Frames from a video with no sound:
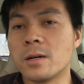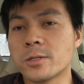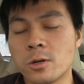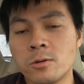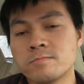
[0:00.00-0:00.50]

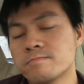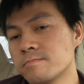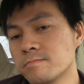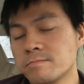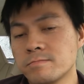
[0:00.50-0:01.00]
So
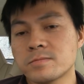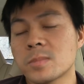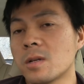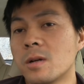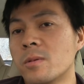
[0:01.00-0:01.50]

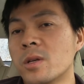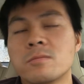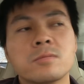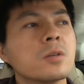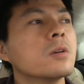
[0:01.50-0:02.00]
I
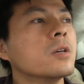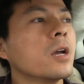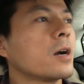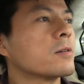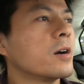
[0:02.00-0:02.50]
mean,
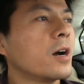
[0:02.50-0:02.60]
yeah.